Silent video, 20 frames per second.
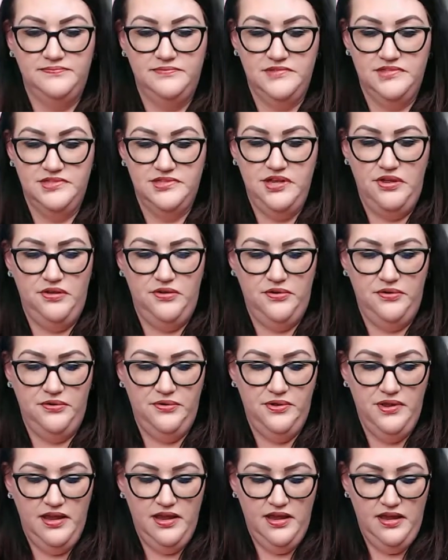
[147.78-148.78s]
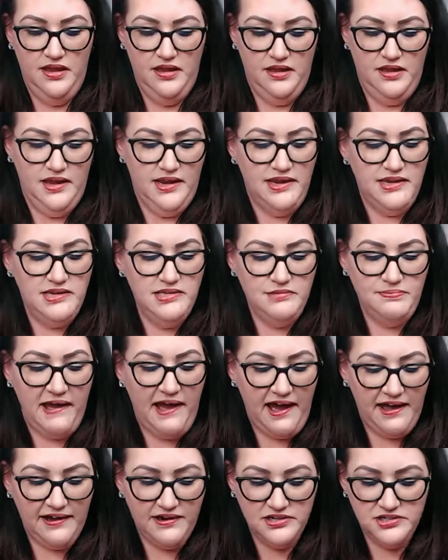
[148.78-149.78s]
So his
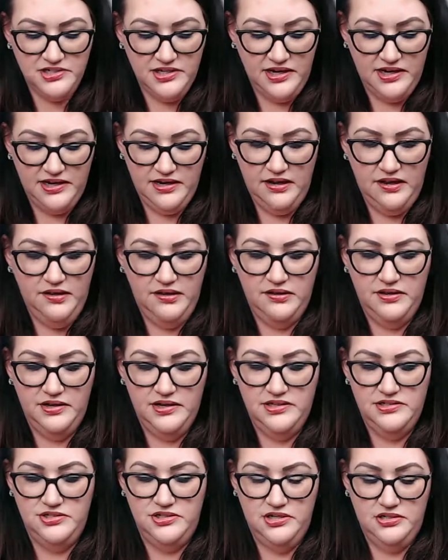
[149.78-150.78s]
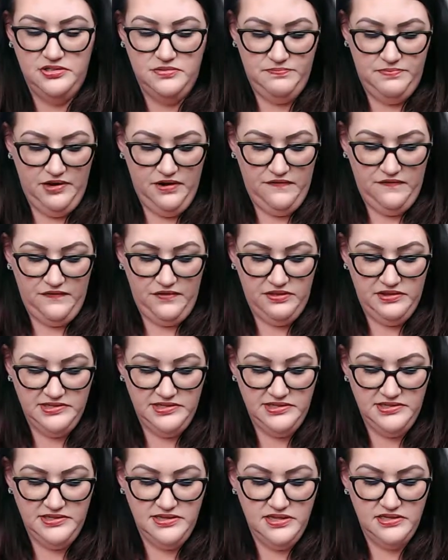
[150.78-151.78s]
packaging, oh, is just beautiful. This
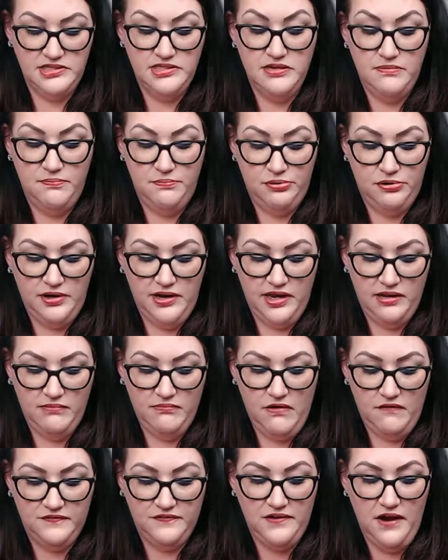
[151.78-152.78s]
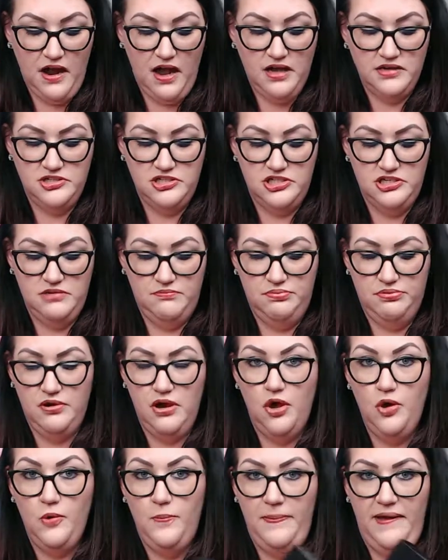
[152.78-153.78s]
is the Supreme Frost
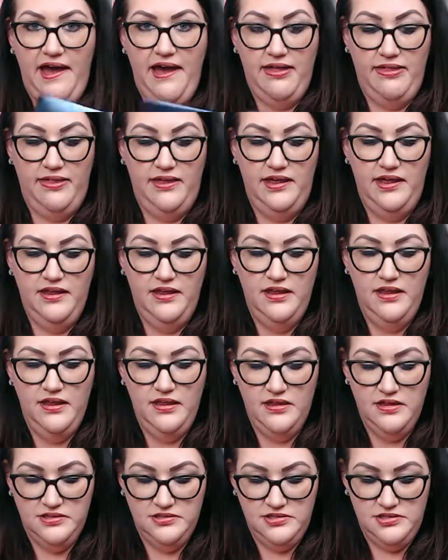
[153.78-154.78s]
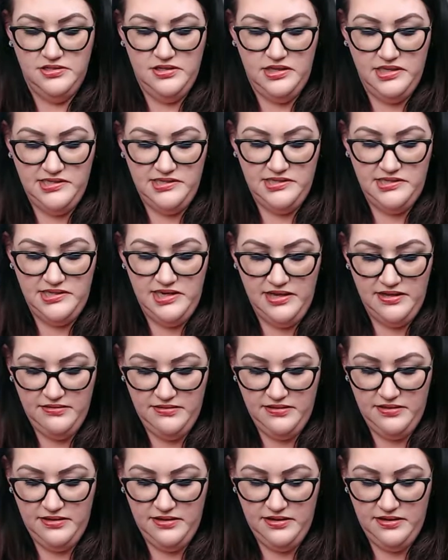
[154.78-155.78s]
Pro palette. So let's take a
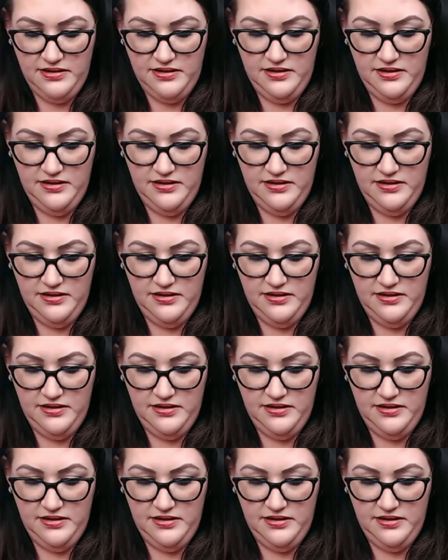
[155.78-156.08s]
look.